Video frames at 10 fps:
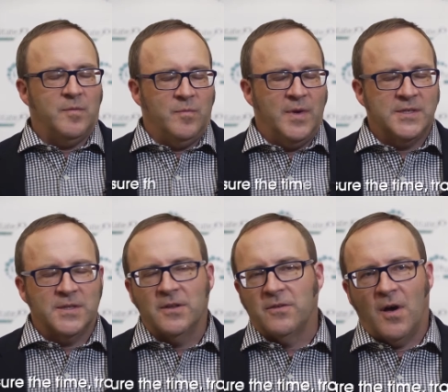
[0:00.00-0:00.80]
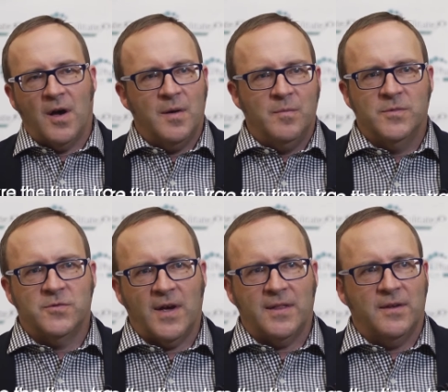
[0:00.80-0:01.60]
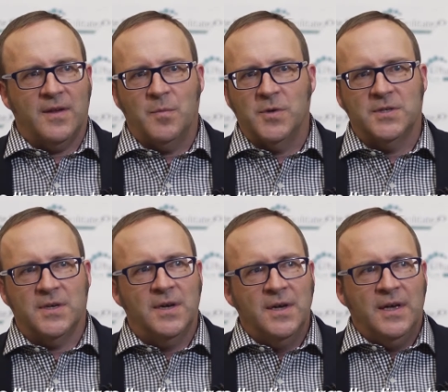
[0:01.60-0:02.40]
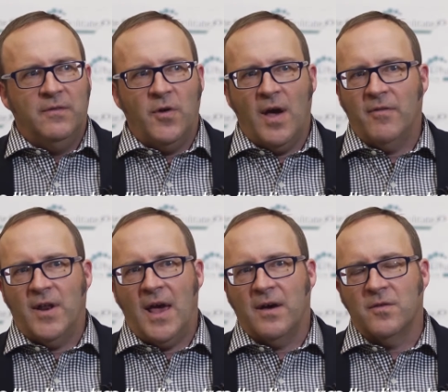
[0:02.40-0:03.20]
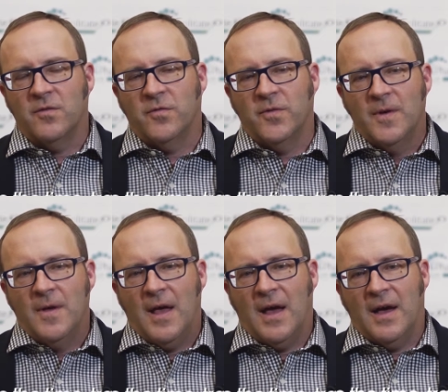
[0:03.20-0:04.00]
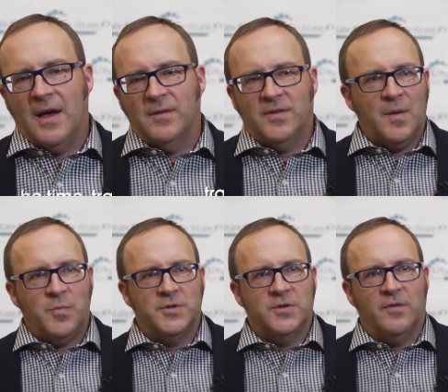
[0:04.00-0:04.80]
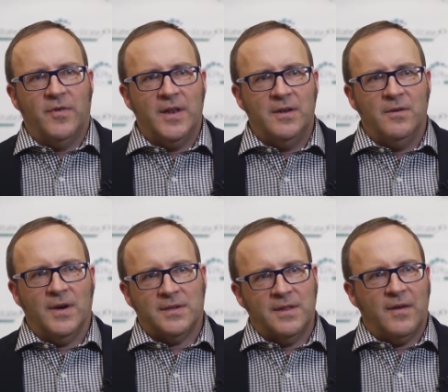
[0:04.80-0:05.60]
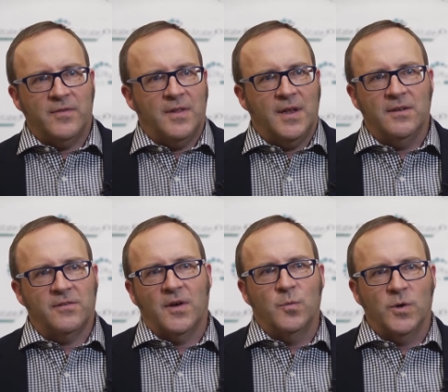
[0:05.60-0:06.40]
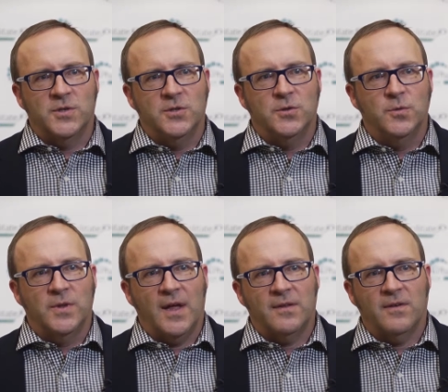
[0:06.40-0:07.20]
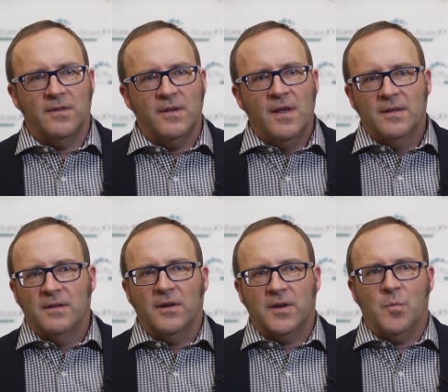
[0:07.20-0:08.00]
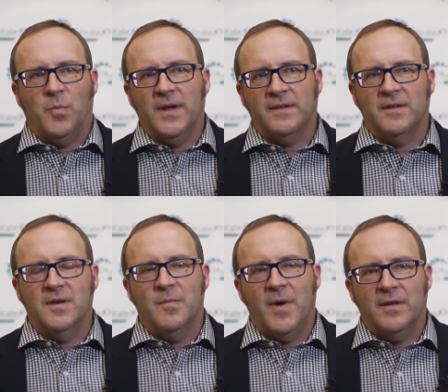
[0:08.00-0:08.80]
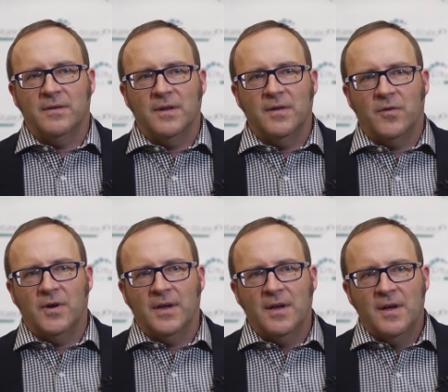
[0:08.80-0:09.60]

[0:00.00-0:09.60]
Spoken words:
measure the time, track the temperature. If you have an out of temperature event, you actually have to then decide what you do with that. So there's a lot of complexity about delivering